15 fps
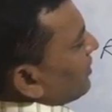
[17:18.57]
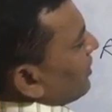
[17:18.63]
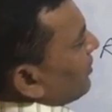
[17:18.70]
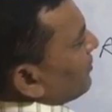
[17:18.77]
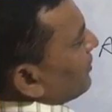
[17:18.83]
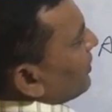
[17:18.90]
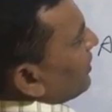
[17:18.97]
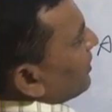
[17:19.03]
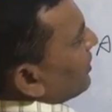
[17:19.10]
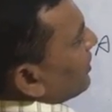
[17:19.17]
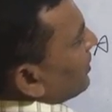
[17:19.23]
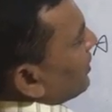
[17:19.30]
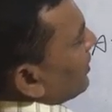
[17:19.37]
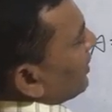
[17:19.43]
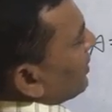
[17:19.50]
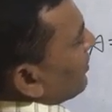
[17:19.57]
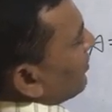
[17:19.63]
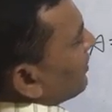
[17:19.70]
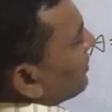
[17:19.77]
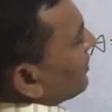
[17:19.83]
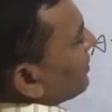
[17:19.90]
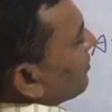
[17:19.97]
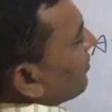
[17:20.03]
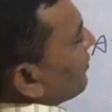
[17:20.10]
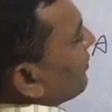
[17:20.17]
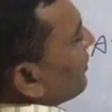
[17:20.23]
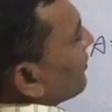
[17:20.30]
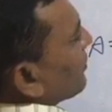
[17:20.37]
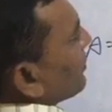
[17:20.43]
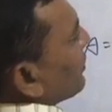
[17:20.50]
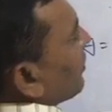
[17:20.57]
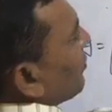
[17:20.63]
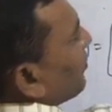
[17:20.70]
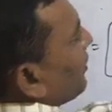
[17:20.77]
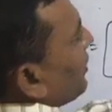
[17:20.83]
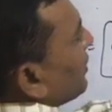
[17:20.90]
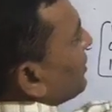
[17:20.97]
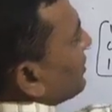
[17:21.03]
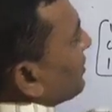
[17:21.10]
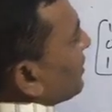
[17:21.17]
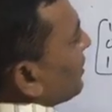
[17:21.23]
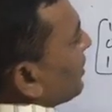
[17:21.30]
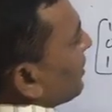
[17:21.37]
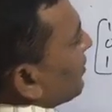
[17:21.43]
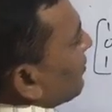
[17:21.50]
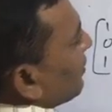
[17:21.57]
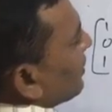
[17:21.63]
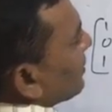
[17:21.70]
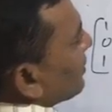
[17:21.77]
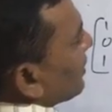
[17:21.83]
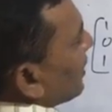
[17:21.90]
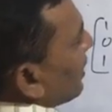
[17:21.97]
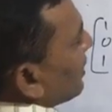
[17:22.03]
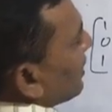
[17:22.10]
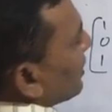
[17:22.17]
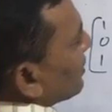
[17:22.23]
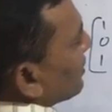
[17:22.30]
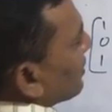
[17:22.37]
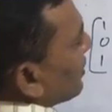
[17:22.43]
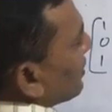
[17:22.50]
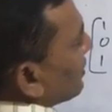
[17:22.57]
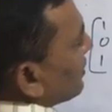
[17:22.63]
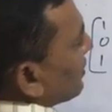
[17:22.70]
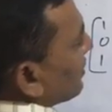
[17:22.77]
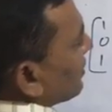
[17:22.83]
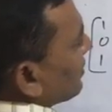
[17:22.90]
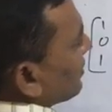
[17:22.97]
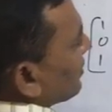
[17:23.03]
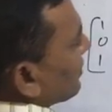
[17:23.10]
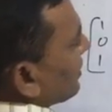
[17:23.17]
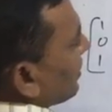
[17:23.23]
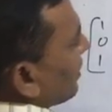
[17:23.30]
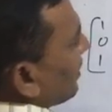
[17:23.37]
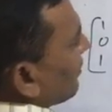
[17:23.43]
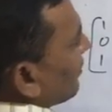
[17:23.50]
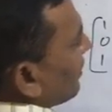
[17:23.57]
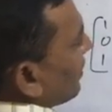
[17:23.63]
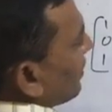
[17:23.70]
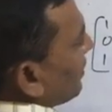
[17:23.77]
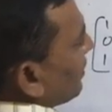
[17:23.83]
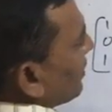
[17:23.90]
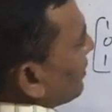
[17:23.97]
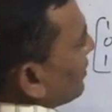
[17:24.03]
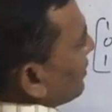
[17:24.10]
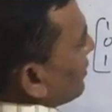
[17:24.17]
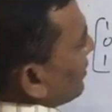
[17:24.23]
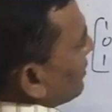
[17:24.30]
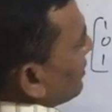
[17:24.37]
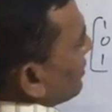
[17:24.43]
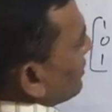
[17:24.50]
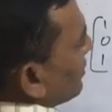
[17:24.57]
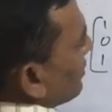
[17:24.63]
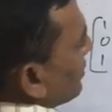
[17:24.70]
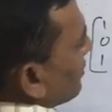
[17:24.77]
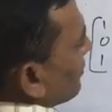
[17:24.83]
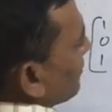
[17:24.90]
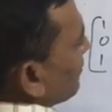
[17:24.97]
of the given system of equation. Now B is, what is the right hand side, that is 6, 11 and 0.